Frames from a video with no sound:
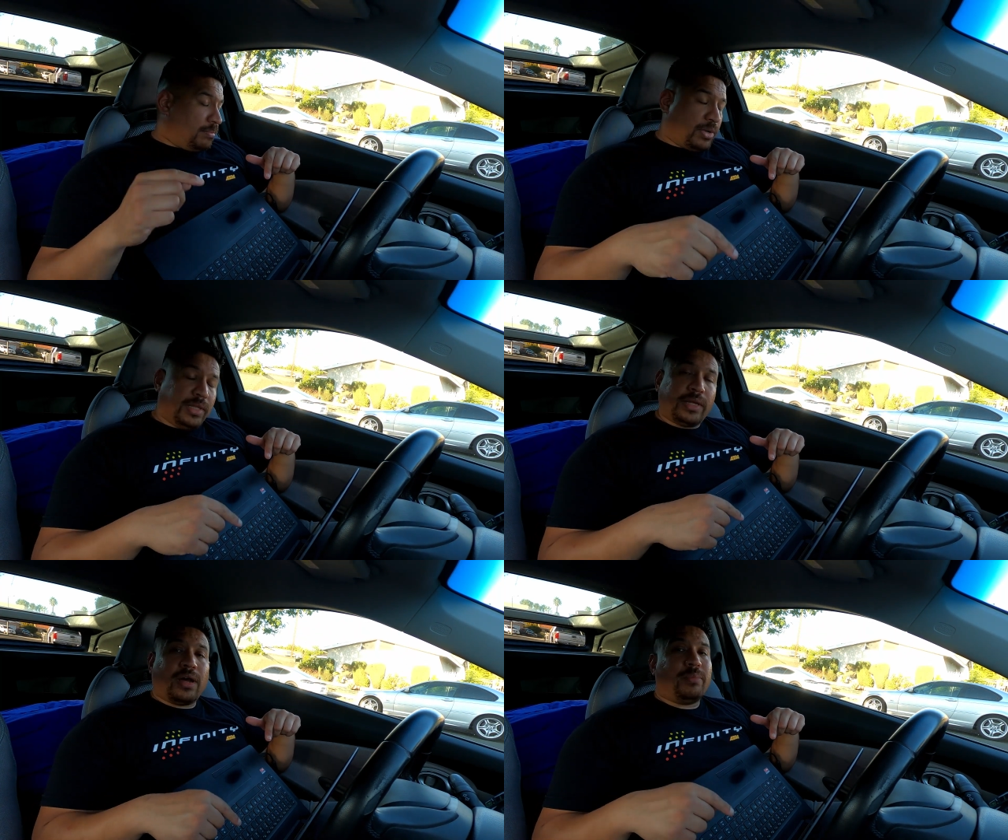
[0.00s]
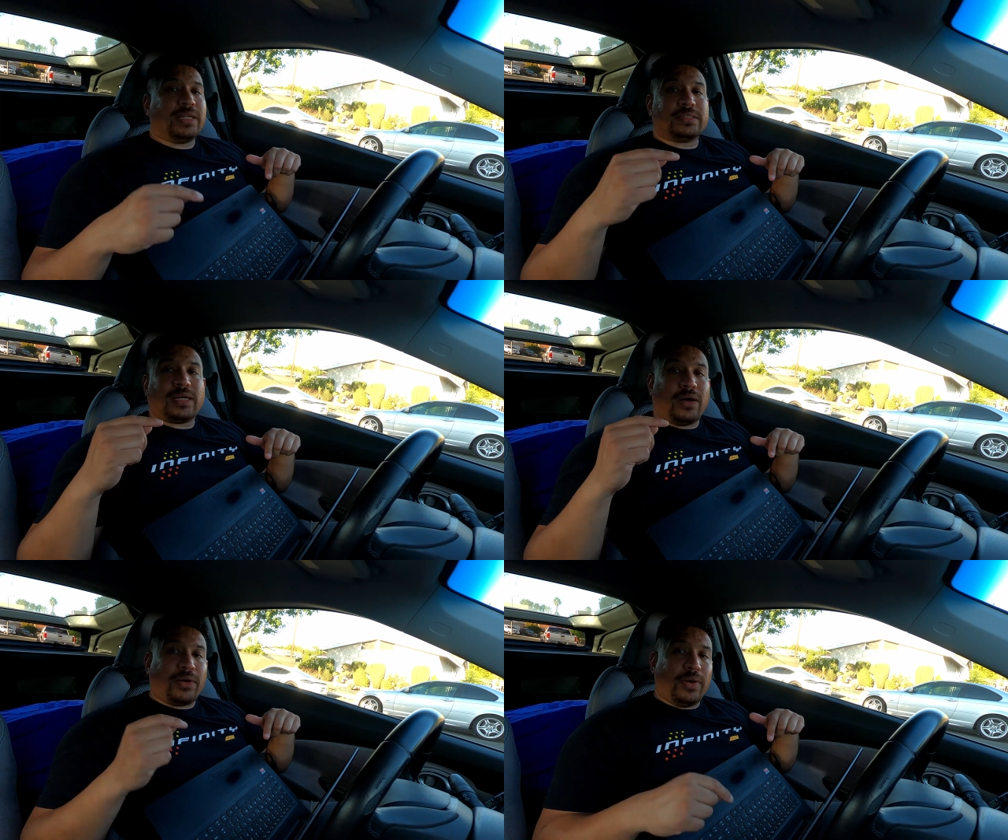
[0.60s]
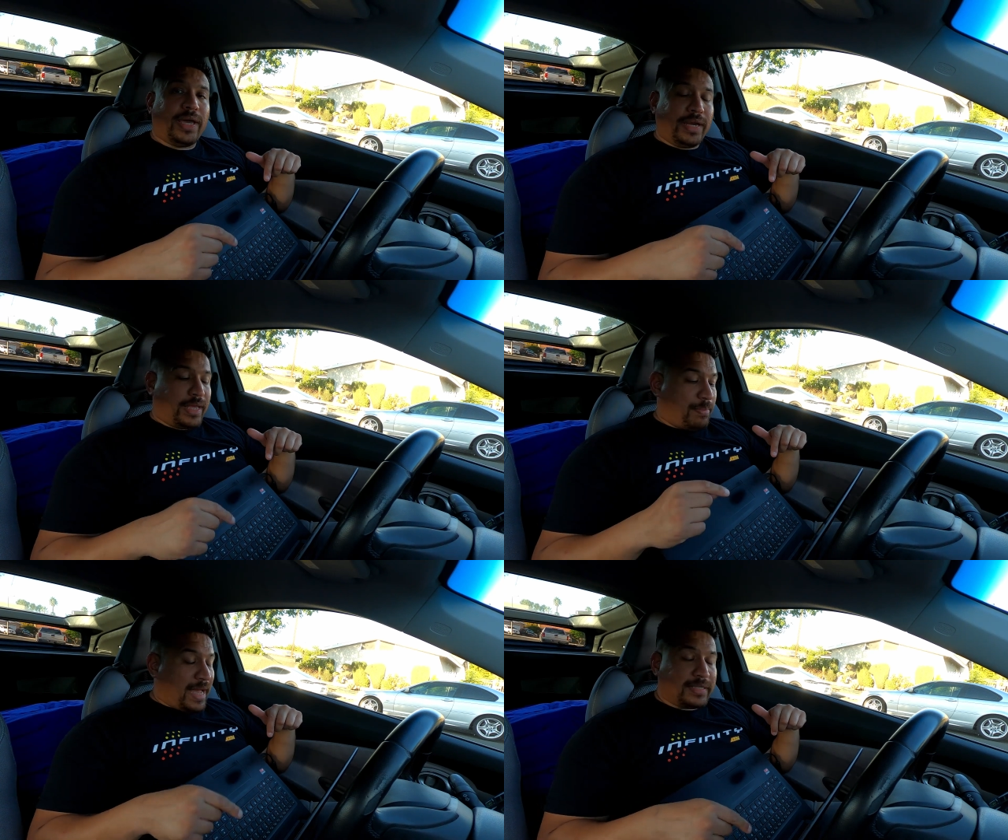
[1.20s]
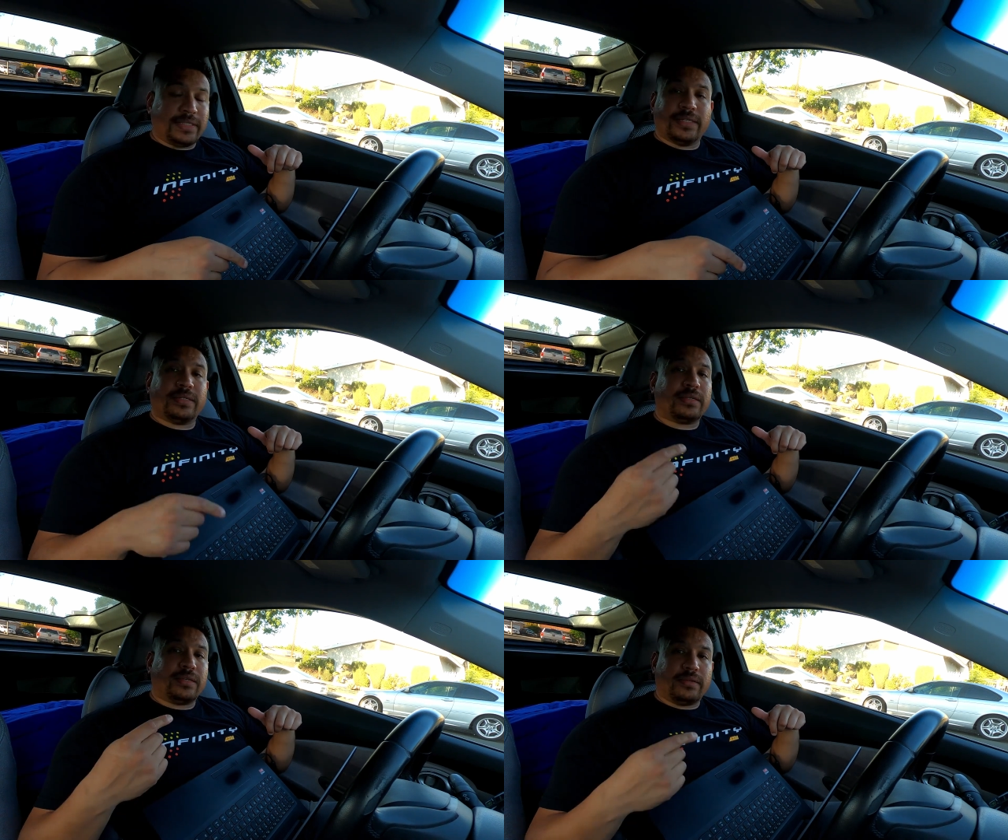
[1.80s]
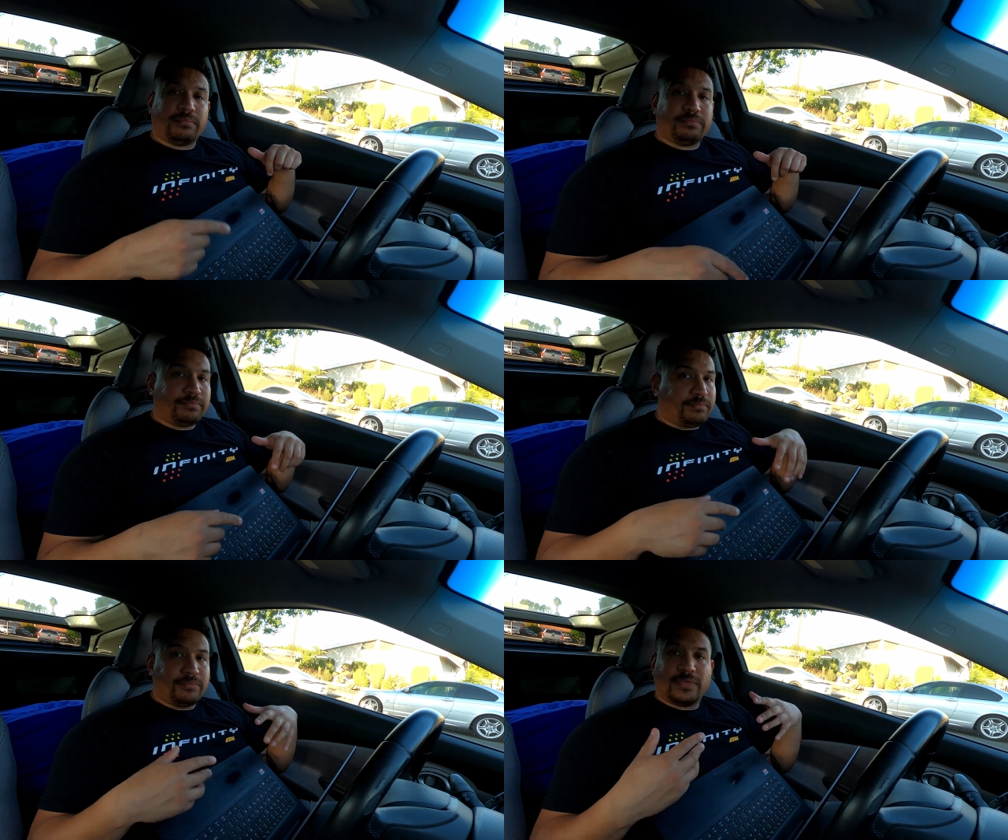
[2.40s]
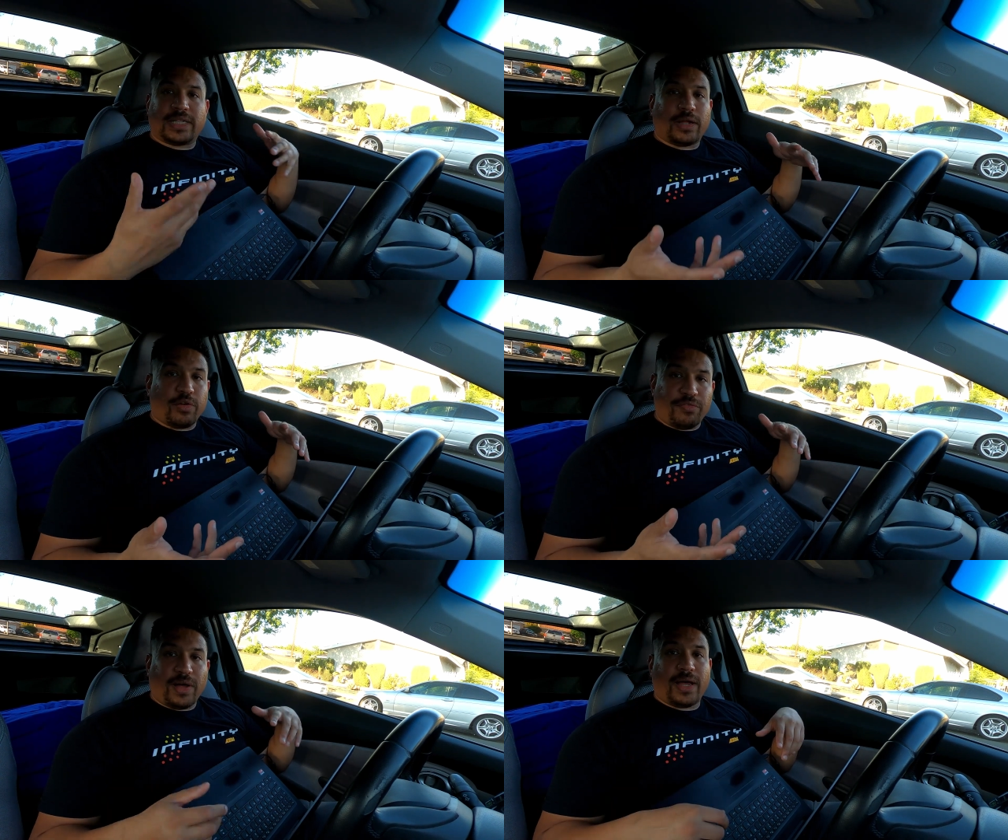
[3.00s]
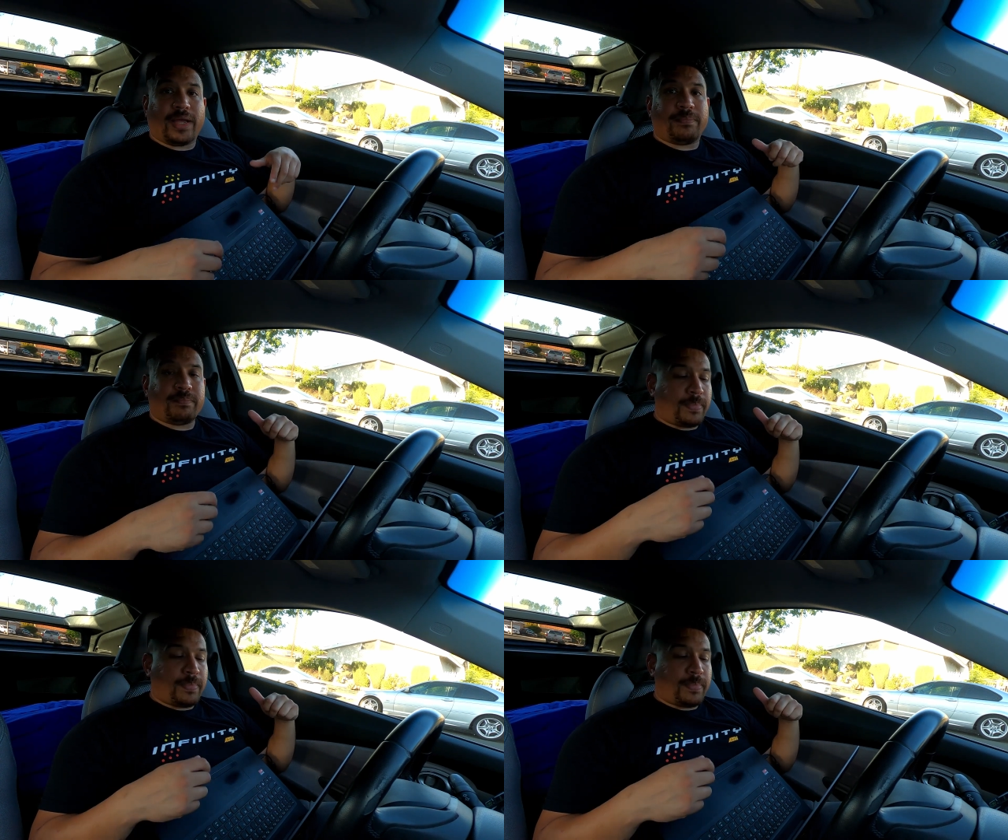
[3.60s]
put it in the comments. I'll go ahead and get back to you, clarify.